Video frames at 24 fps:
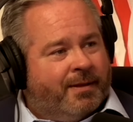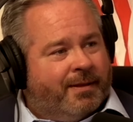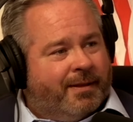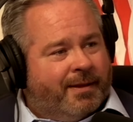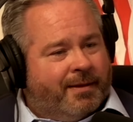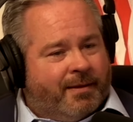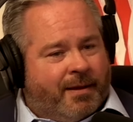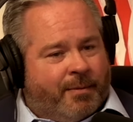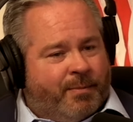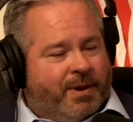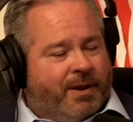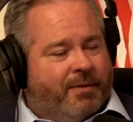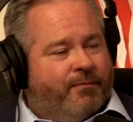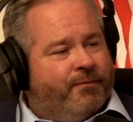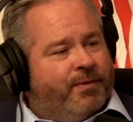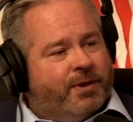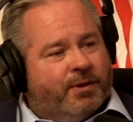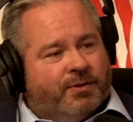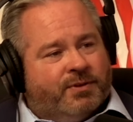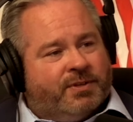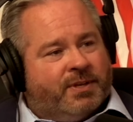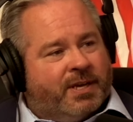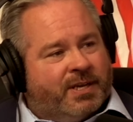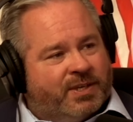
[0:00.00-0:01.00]
I mean, it
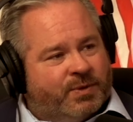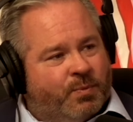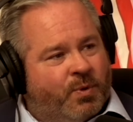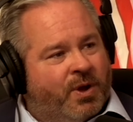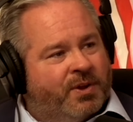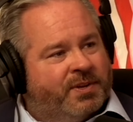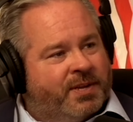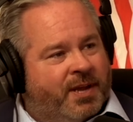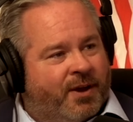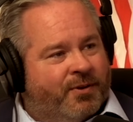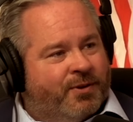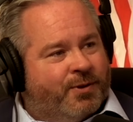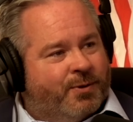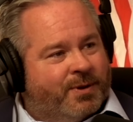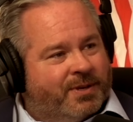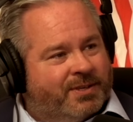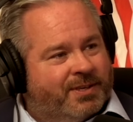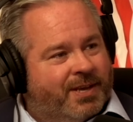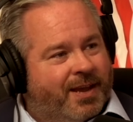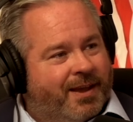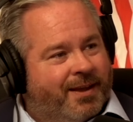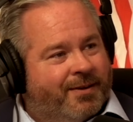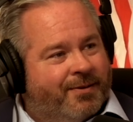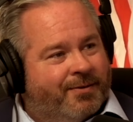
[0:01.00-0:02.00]
feels like small town
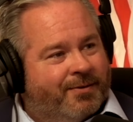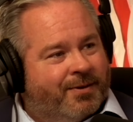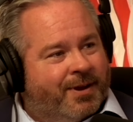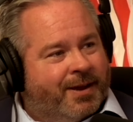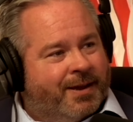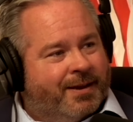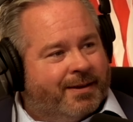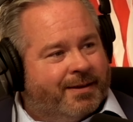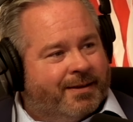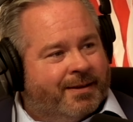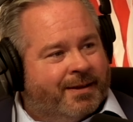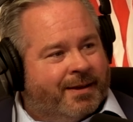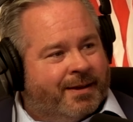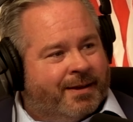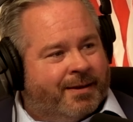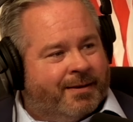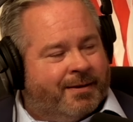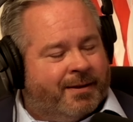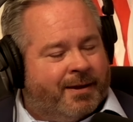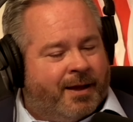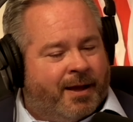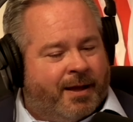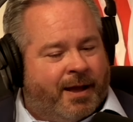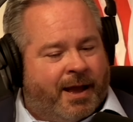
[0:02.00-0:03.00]
USA, right? And
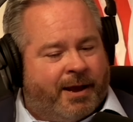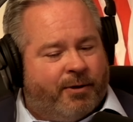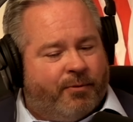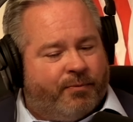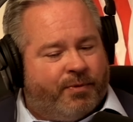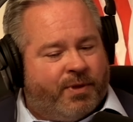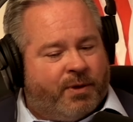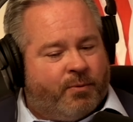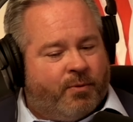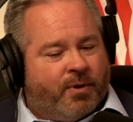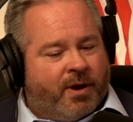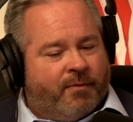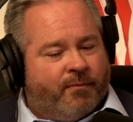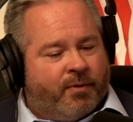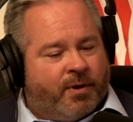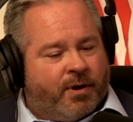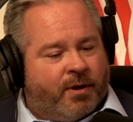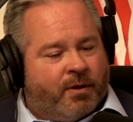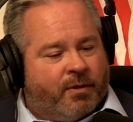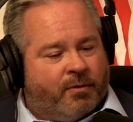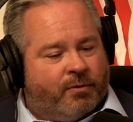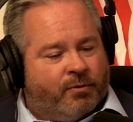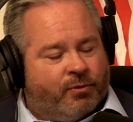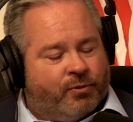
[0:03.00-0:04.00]
uh, I don't think we're ever
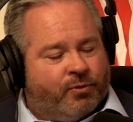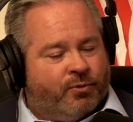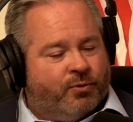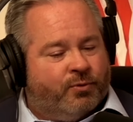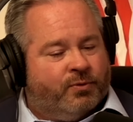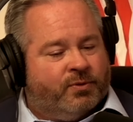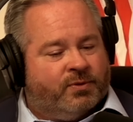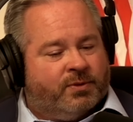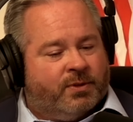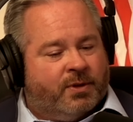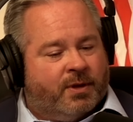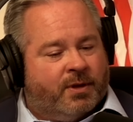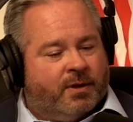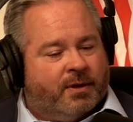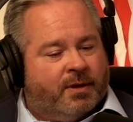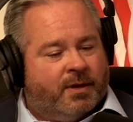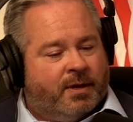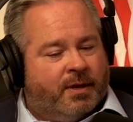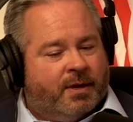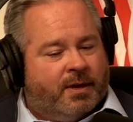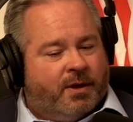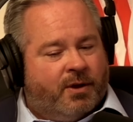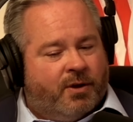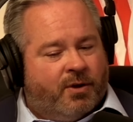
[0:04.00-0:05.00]
going to lose the
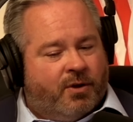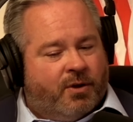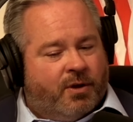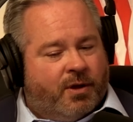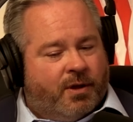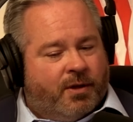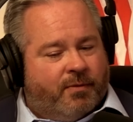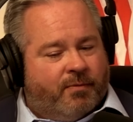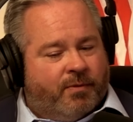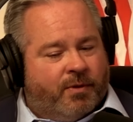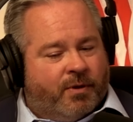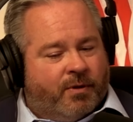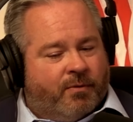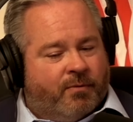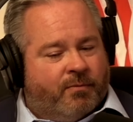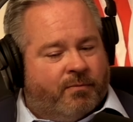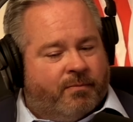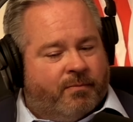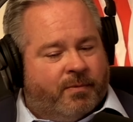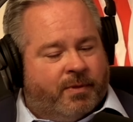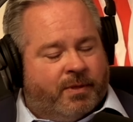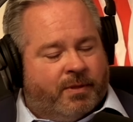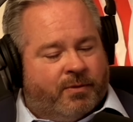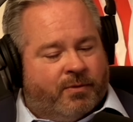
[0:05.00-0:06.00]
the
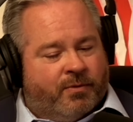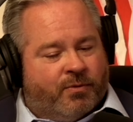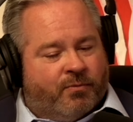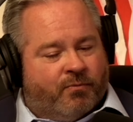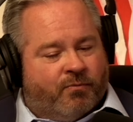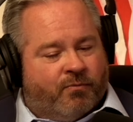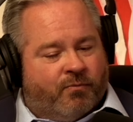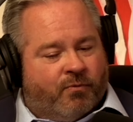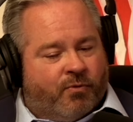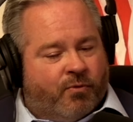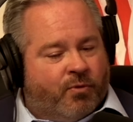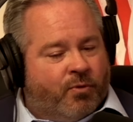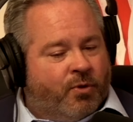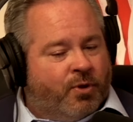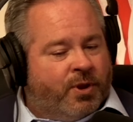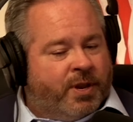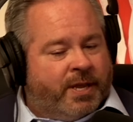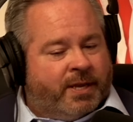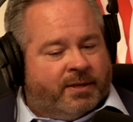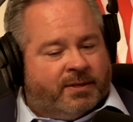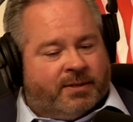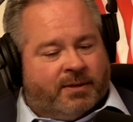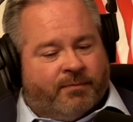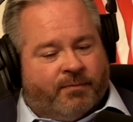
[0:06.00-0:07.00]
the
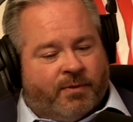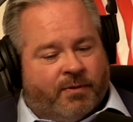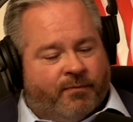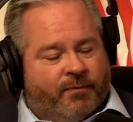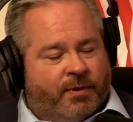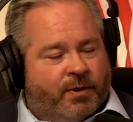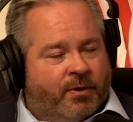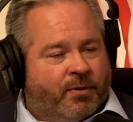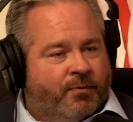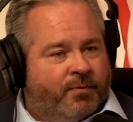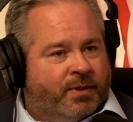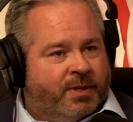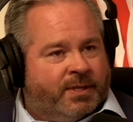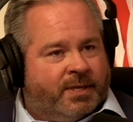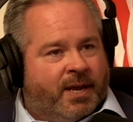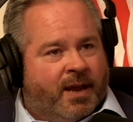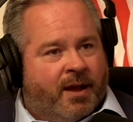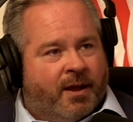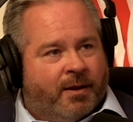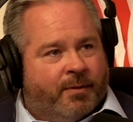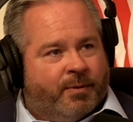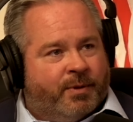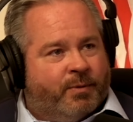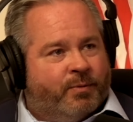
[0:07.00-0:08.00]
ruralness of the feel of the
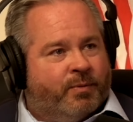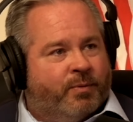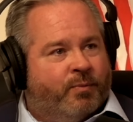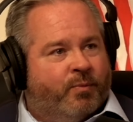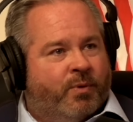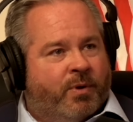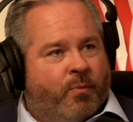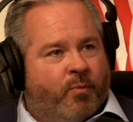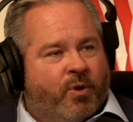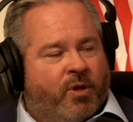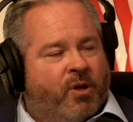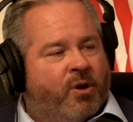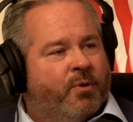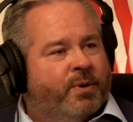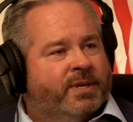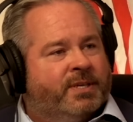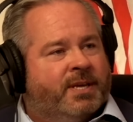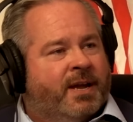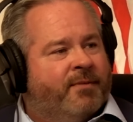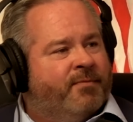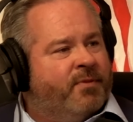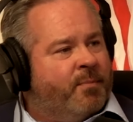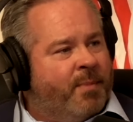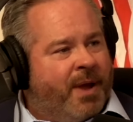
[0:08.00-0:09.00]
town. I mean, we'll always
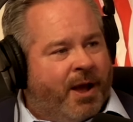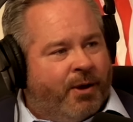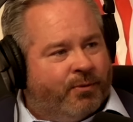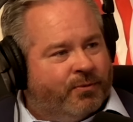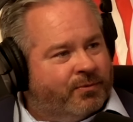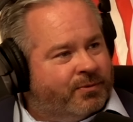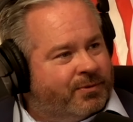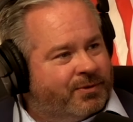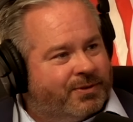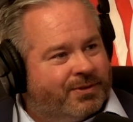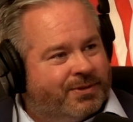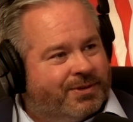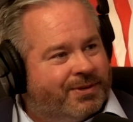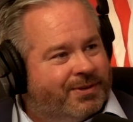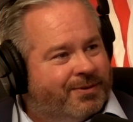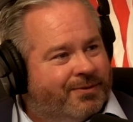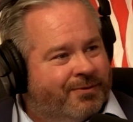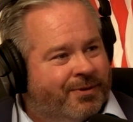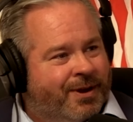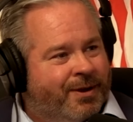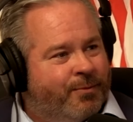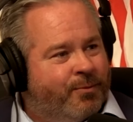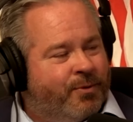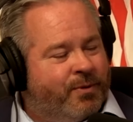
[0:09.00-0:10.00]
have the mountains,
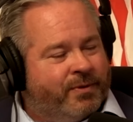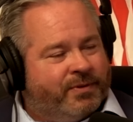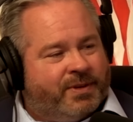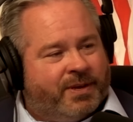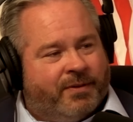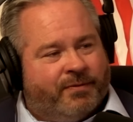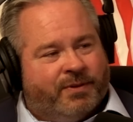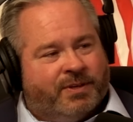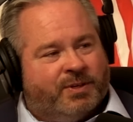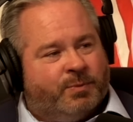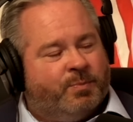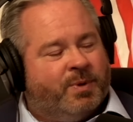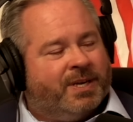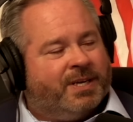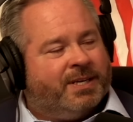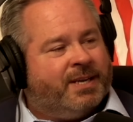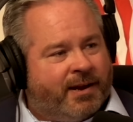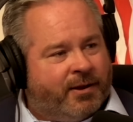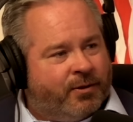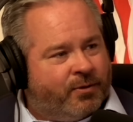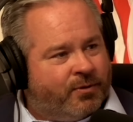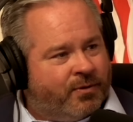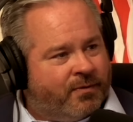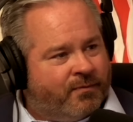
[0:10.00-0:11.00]
right? We'll always have these mm-hmm.
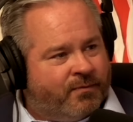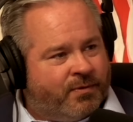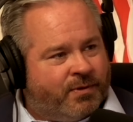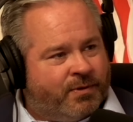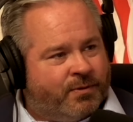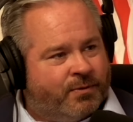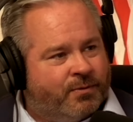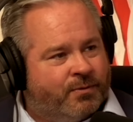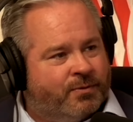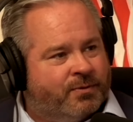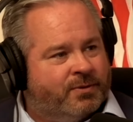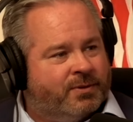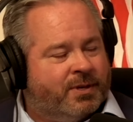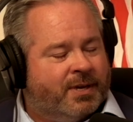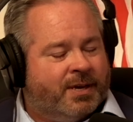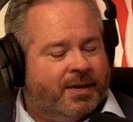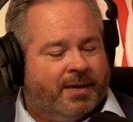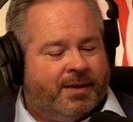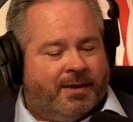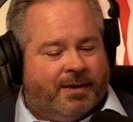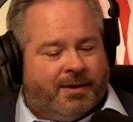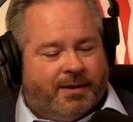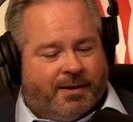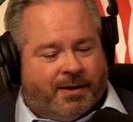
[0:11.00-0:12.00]
spectacular views
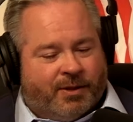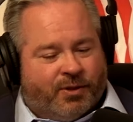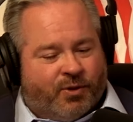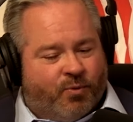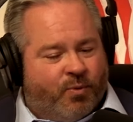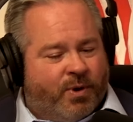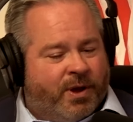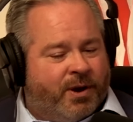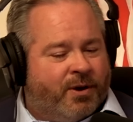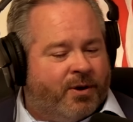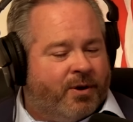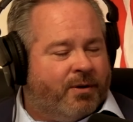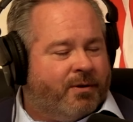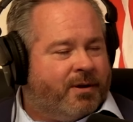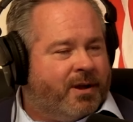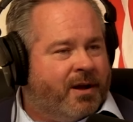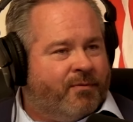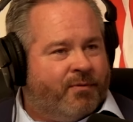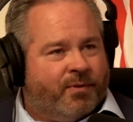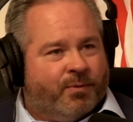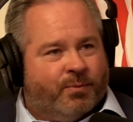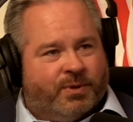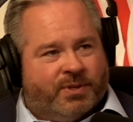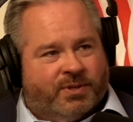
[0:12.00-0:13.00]
in the winter,
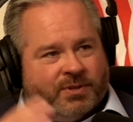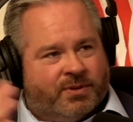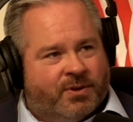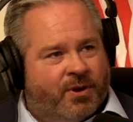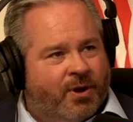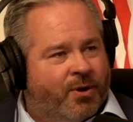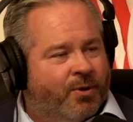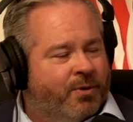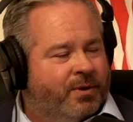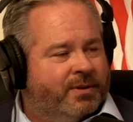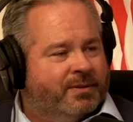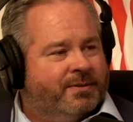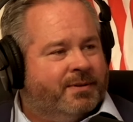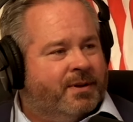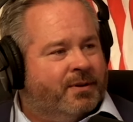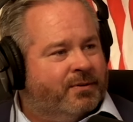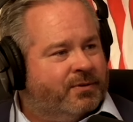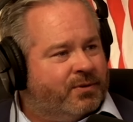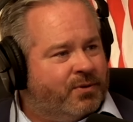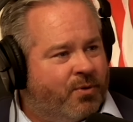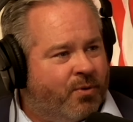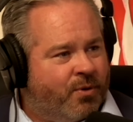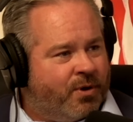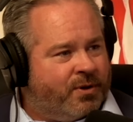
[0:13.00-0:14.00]
covered with snow. You know, it's
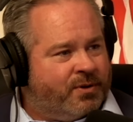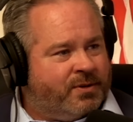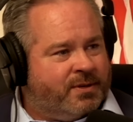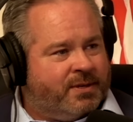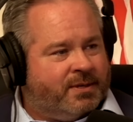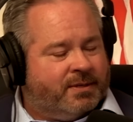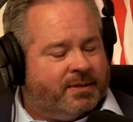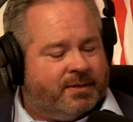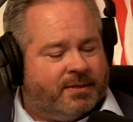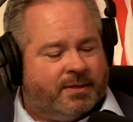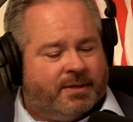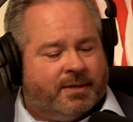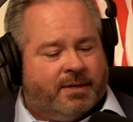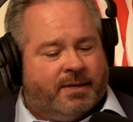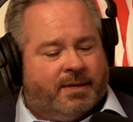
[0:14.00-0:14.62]
gorgeous.